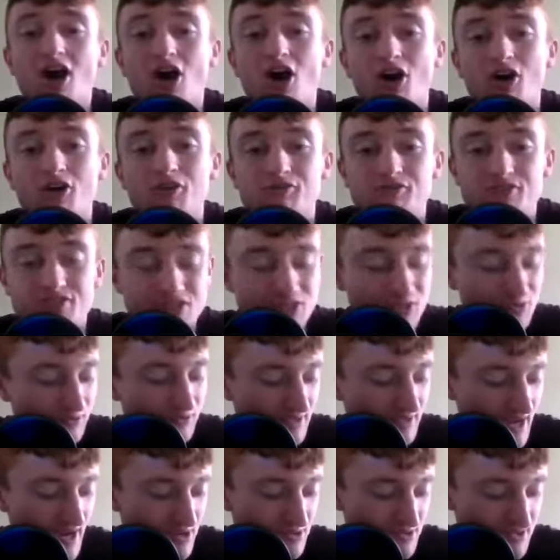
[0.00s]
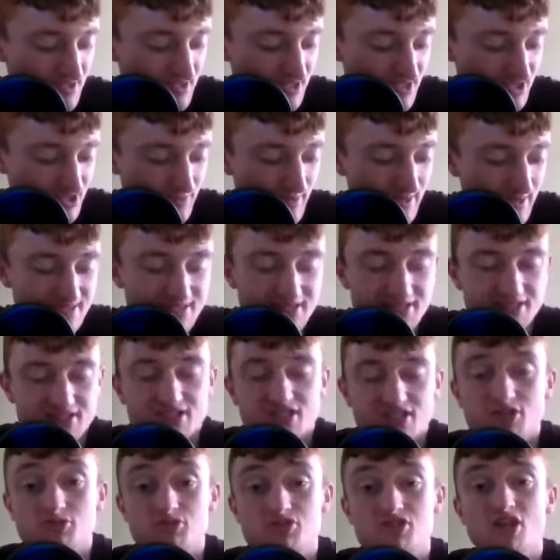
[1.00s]
of
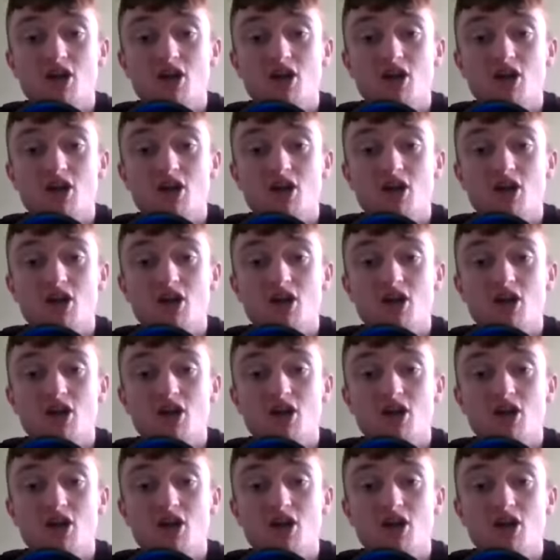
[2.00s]
2022.